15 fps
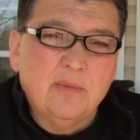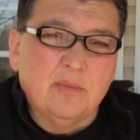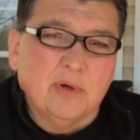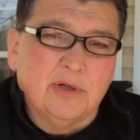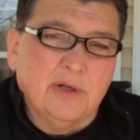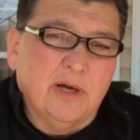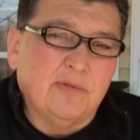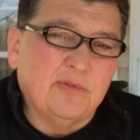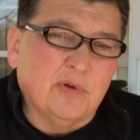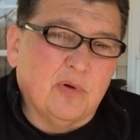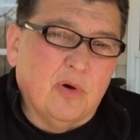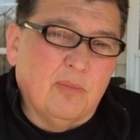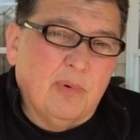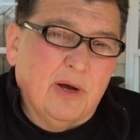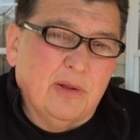but you have to
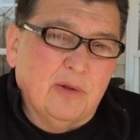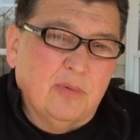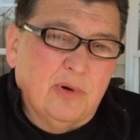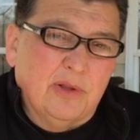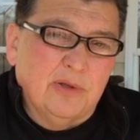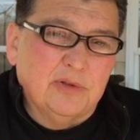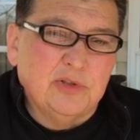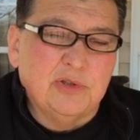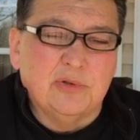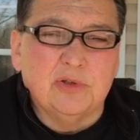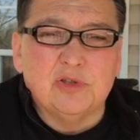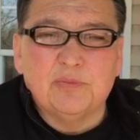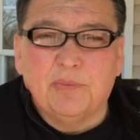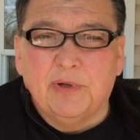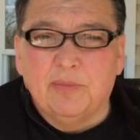go by the way the
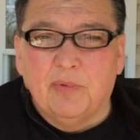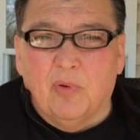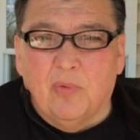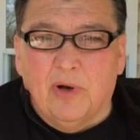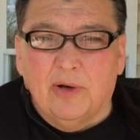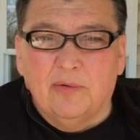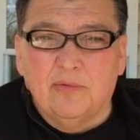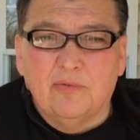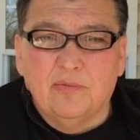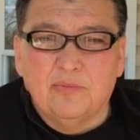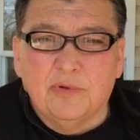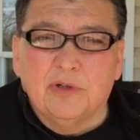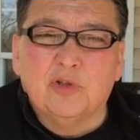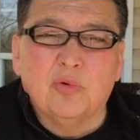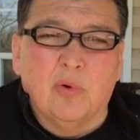jewish people went
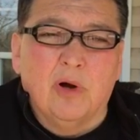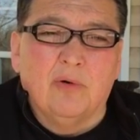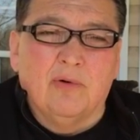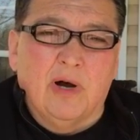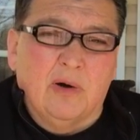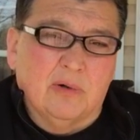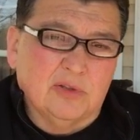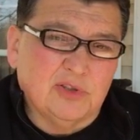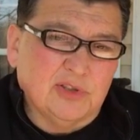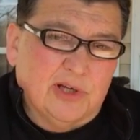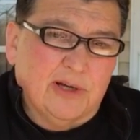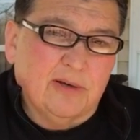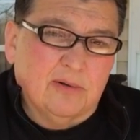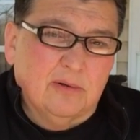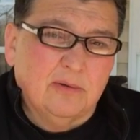a 12 hour
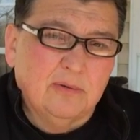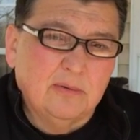cycle